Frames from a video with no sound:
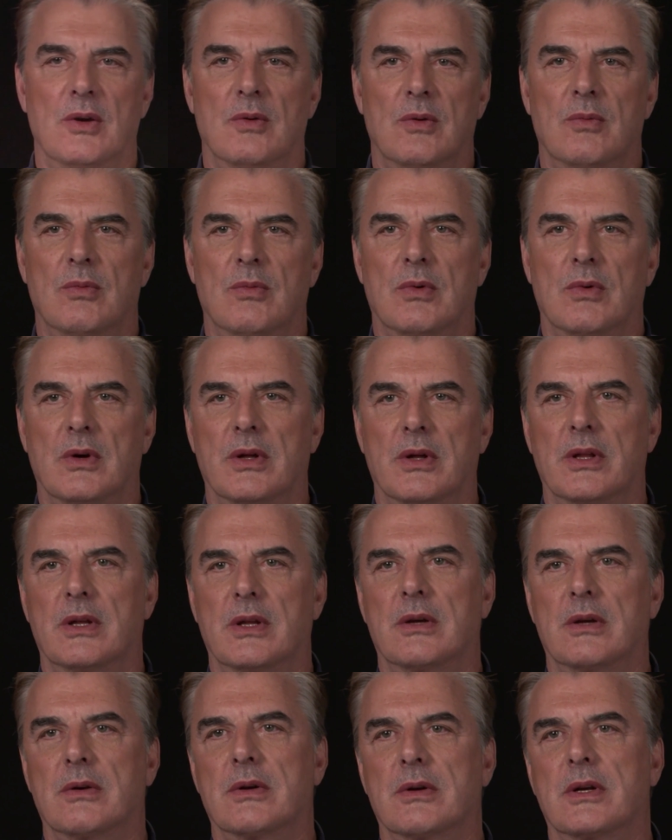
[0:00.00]
why they are
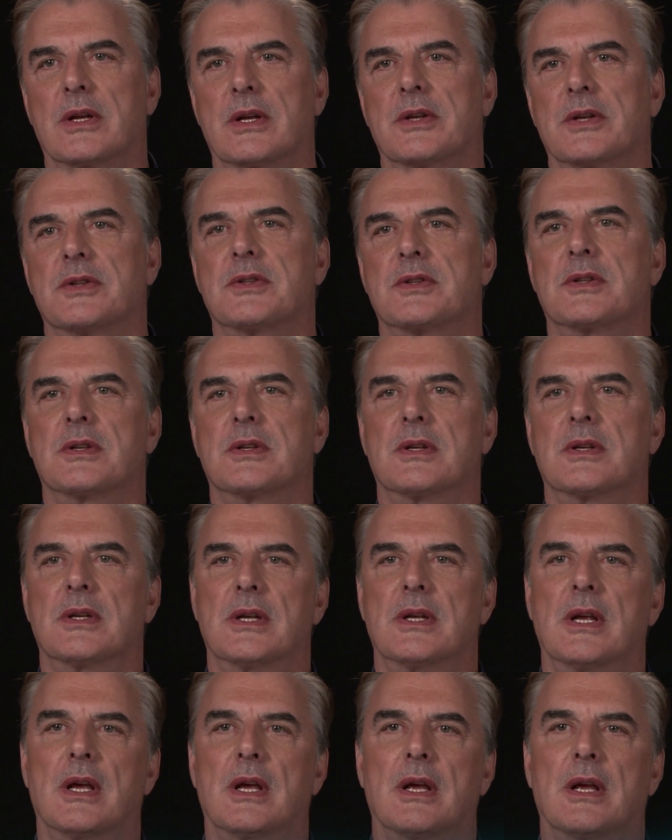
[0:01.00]
surfacing now,
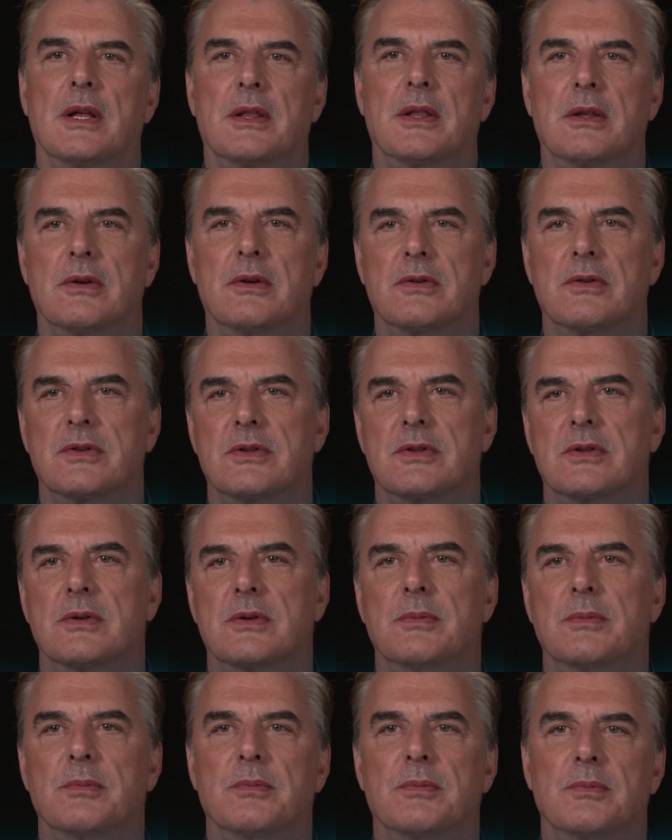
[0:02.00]
but I do know
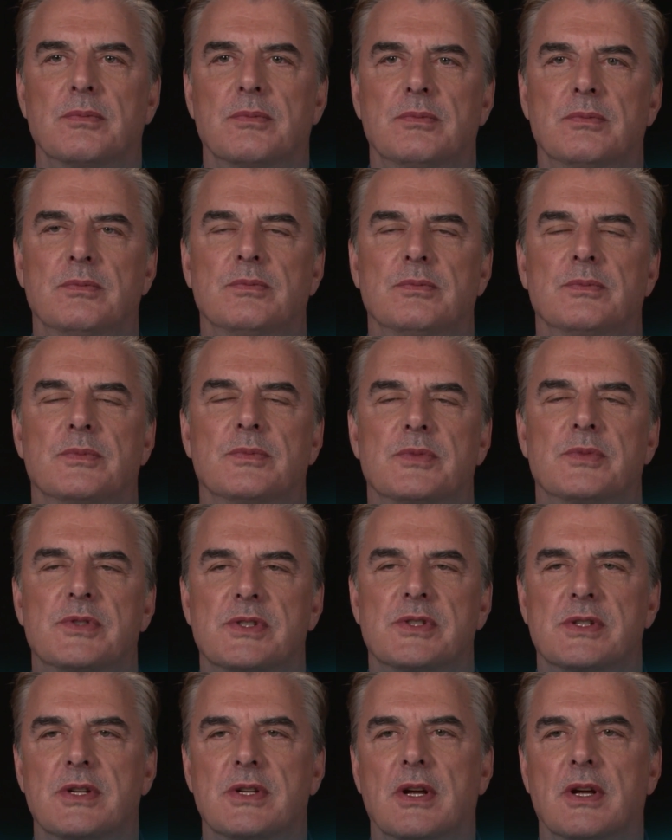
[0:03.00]
this I did
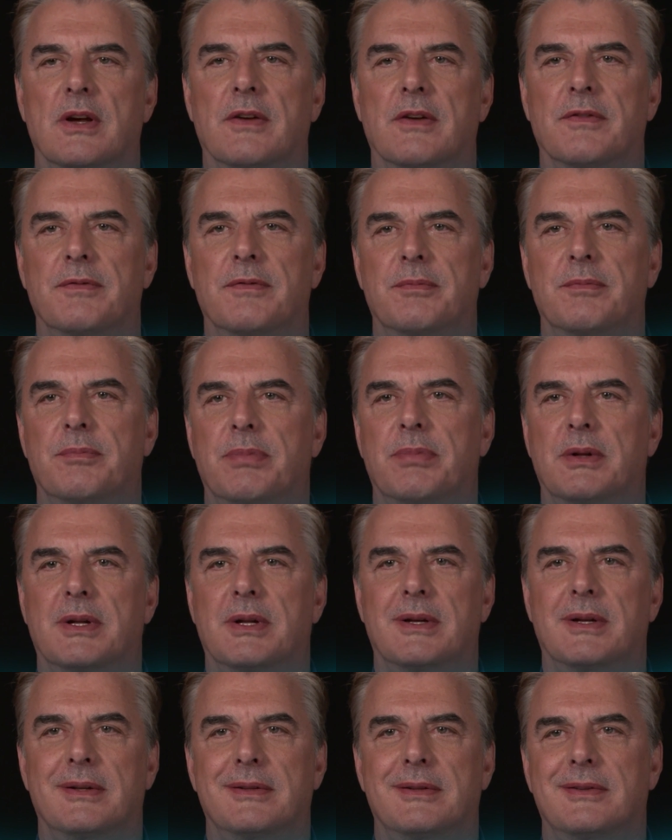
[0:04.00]
not assault
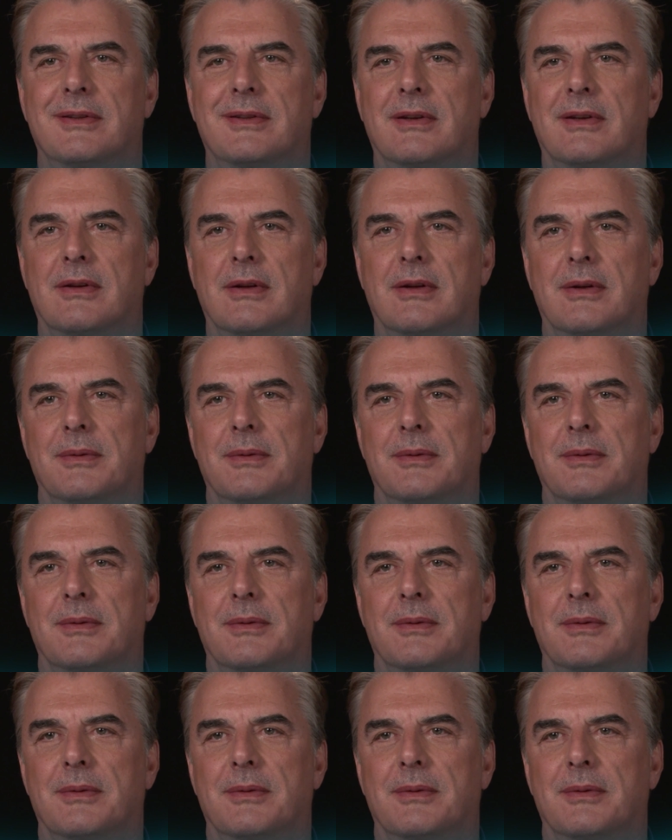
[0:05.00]
these women.